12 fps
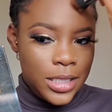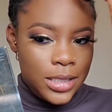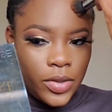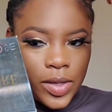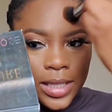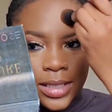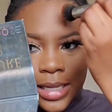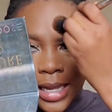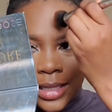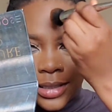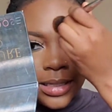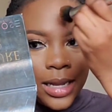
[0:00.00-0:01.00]
it's going to
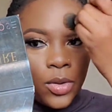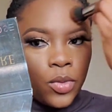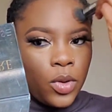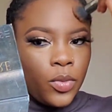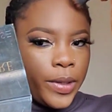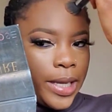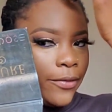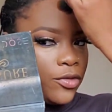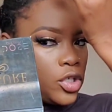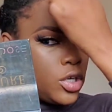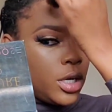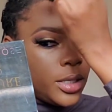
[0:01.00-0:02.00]
cancel out what we
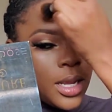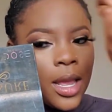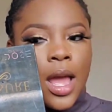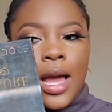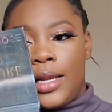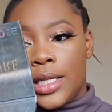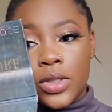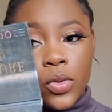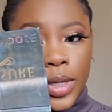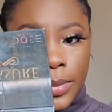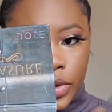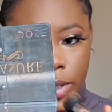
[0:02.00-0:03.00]
have done, and that's not
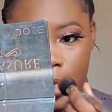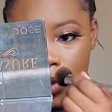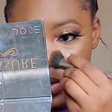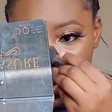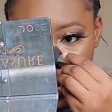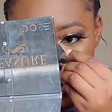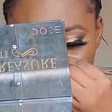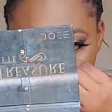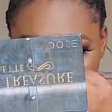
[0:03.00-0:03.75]
what I'm trying to do. I'm just